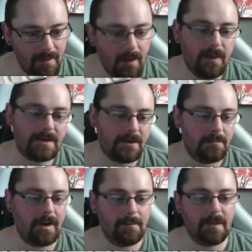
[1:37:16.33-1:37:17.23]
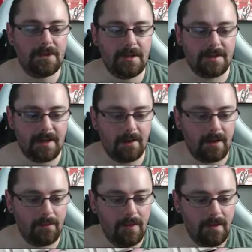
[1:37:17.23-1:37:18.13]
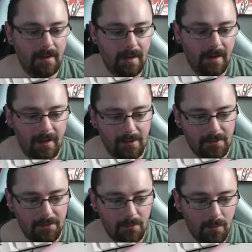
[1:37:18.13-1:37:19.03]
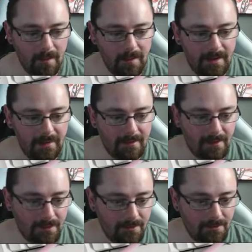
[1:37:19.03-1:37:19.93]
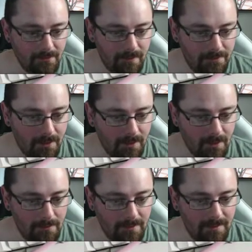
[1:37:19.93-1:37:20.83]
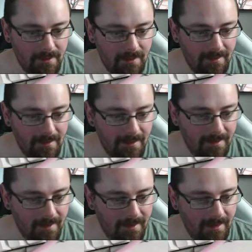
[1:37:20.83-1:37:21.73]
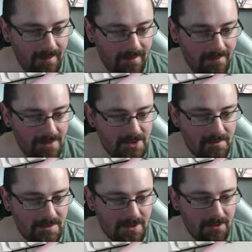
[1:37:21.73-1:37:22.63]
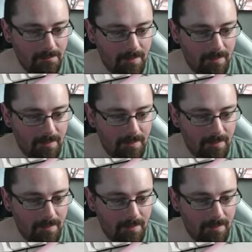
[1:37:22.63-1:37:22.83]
Oh, that's good, man. I'm glad you guys get on now. Another for white, another for rose gold. The stream is a good